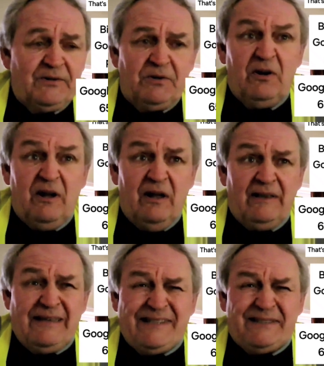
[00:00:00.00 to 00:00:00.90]
I, I, I, saw
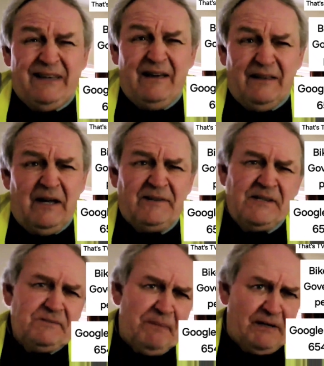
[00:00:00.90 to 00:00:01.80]
at least,
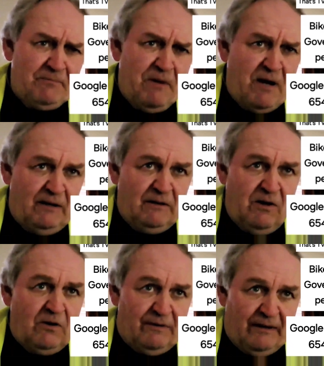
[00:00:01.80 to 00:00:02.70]
it's about a
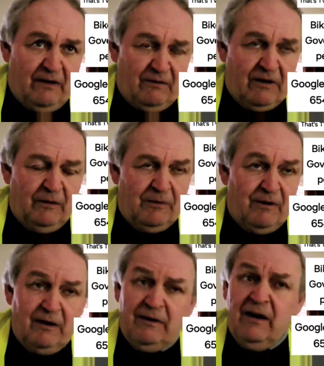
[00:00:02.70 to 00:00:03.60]
mile long,
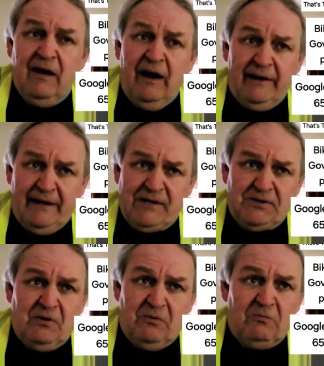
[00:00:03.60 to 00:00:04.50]
Gilbert Road, and
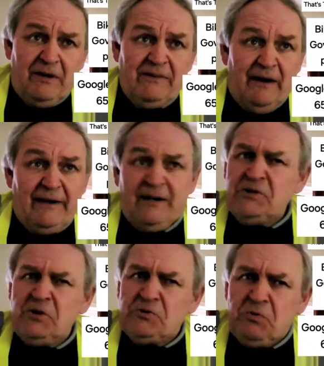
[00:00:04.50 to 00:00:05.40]
I saw on one
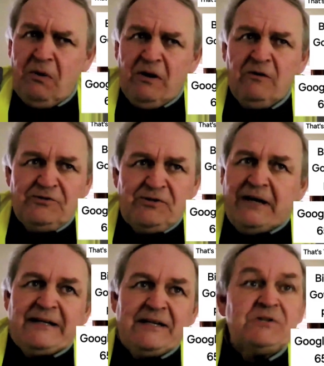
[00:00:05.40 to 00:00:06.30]
night, I saw 12
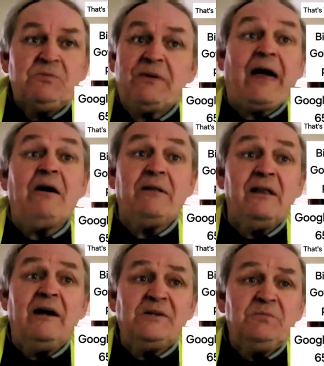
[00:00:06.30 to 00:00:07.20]
cyclists
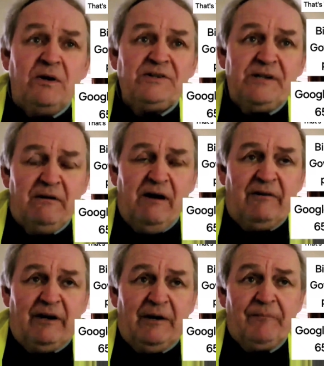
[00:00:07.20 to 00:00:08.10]
without lights
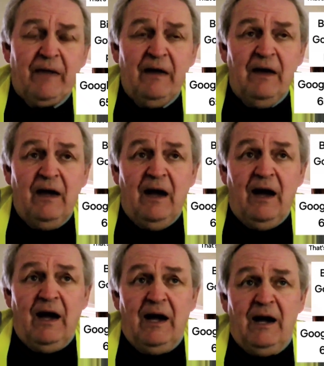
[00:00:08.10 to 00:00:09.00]
whatsoever.
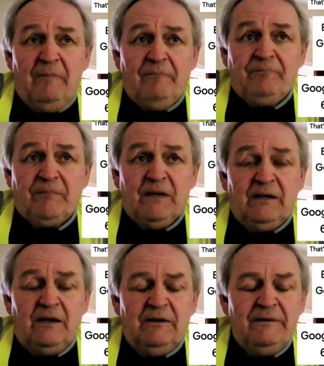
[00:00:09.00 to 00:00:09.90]
Um,
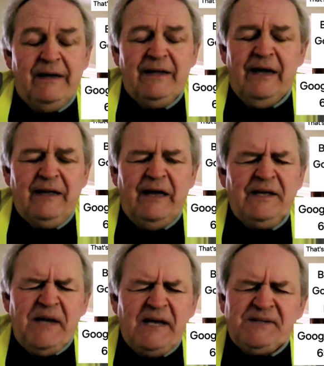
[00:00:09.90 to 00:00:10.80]
you know, it,
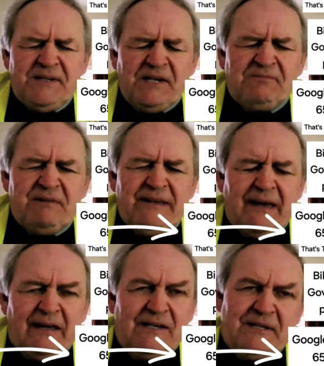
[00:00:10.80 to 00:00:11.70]
it, it's just
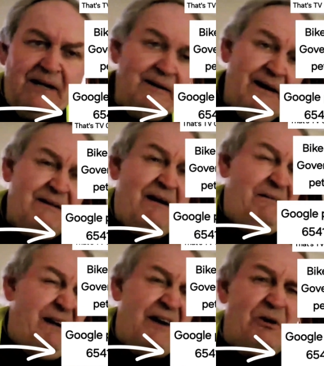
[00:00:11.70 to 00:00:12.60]
ridiculous.
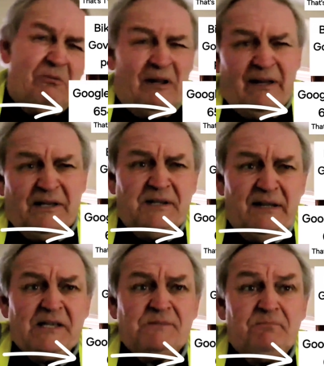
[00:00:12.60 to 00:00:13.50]
I, I thought, well,
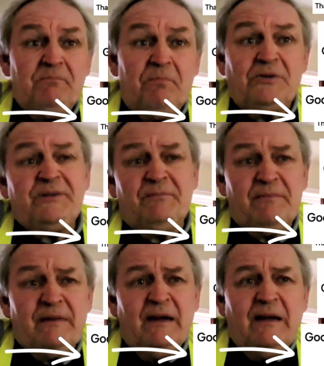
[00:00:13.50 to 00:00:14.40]
let's, let's, put
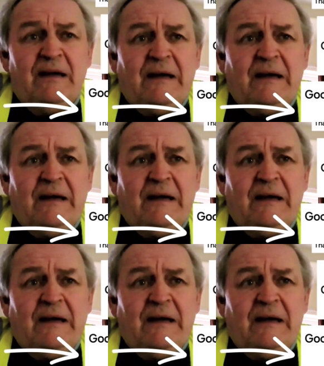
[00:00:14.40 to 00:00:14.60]
some